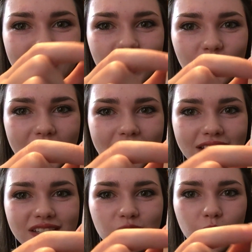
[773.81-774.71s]
there's two
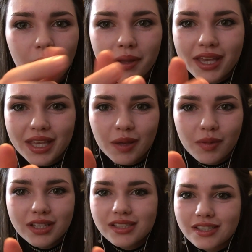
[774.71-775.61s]
kids. It's probably
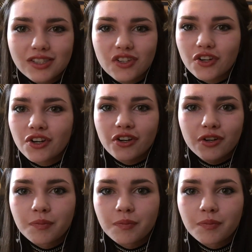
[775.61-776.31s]
him and his sister,